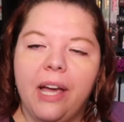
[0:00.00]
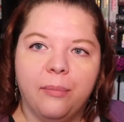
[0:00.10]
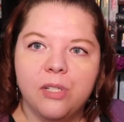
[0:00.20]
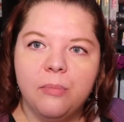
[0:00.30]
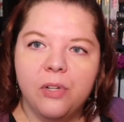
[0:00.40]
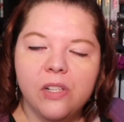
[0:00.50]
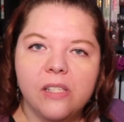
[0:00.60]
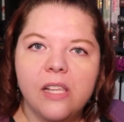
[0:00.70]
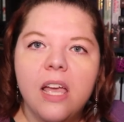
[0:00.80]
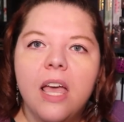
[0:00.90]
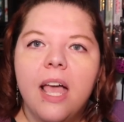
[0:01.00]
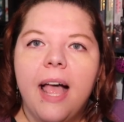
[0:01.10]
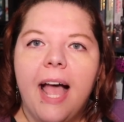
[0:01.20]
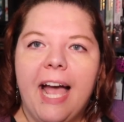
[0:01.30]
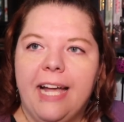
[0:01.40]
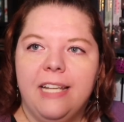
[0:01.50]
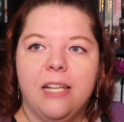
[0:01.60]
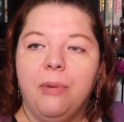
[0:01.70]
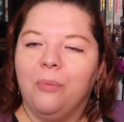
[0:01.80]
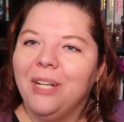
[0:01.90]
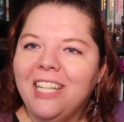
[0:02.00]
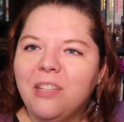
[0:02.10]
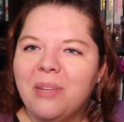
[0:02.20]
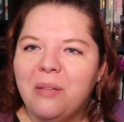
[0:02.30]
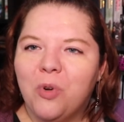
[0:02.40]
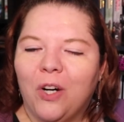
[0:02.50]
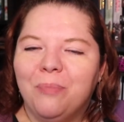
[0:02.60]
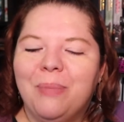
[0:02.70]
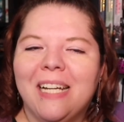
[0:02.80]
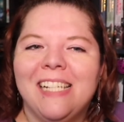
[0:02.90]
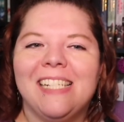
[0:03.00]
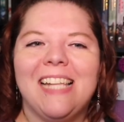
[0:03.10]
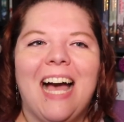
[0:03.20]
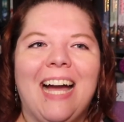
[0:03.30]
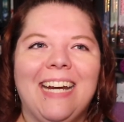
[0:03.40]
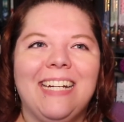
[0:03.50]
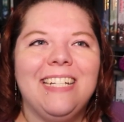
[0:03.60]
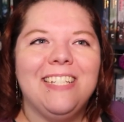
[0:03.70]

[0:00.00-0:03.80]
Hamilton books and I'm not reading them anymore because I